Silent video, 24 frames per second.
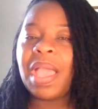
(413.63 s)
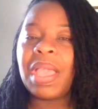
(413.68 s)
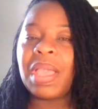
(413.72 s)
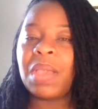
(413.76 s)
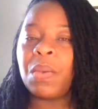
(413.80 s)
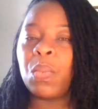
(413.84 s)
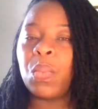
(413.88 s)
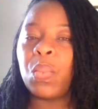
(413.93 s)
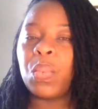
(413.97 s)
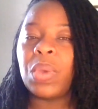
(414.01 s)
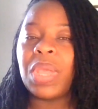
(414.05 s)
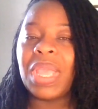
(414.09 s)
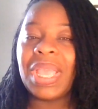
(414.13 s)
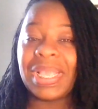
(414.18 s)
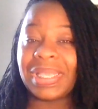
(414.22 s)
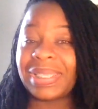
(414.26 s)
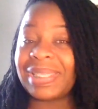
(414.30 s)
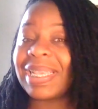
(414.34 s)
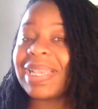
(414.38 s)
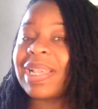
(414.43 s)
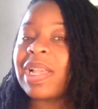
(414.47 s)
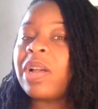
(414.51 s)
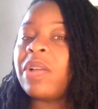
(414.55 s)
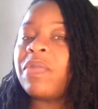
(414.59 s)

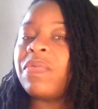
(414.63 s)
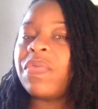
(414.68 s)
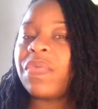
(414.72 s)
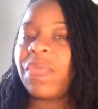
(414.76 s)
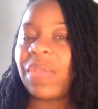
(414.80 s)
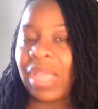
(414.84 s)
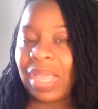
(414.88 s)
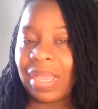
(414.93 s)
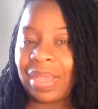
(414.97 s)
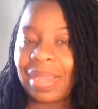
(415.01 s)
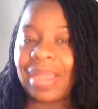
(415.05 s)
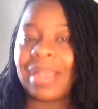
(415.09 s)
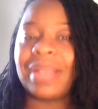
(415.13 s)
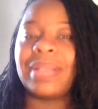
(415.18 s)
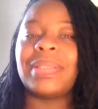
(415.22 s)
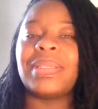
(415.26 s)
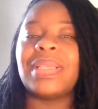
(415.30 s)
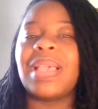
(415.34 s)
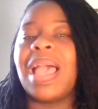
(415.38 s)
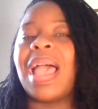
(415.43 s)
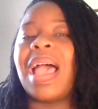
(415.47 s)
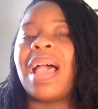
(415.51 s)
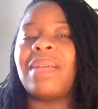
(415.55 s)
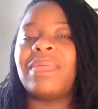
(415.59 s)
it convenient to
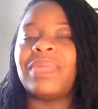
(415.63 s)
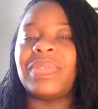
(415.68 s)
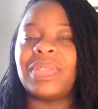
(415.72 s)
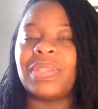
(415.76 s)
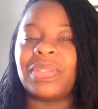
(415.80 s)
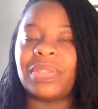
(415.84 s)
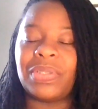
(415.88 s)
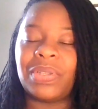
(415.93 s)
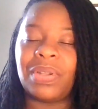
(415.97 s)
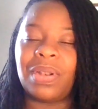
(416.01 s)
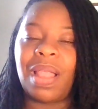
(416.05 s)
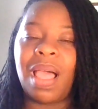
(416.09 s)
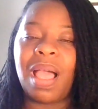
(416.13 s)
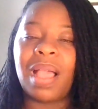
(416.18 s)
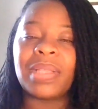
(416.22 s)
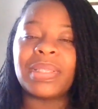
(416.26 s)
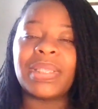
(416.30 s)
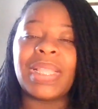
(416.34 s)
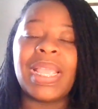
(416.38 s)
have Sisterlocks?